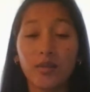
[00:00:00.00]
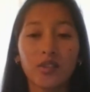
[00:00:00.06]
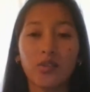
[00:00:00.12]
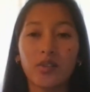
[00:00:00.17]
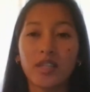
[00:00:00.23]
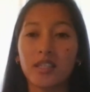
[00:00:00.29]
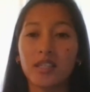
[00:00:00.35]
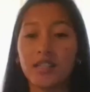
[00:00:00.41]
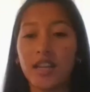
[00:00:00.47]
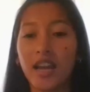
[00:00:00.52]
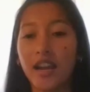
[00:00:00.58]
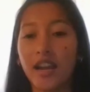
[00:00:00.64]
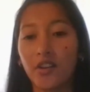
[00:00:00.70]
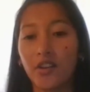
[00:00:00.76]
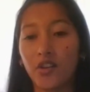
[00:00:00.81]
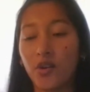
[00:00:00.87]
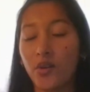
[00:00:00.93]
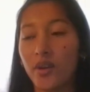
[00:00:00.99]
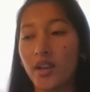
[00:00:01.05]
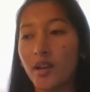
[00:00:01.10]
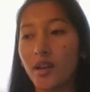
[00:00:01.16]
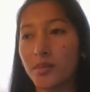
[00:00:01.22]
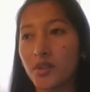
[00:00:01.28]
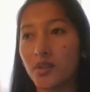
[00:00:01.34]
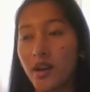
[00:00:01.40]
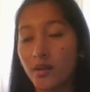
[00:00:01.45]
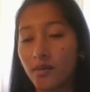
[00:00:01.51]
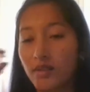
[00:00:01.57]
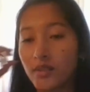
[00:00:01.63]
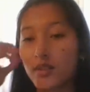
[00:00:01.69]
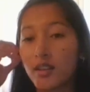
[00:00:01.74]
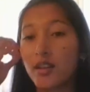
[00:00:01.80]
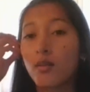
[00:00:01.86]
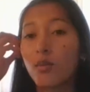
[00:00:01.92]
always an attacker growing up. So I was
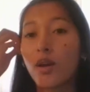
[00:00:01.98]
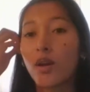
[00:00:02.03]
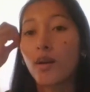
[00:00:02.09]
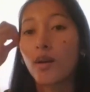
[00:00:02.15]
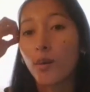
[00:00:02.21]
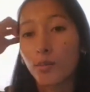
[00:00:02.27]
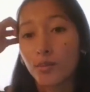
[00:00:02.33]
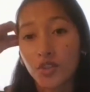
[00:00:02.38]
like, wow, I'm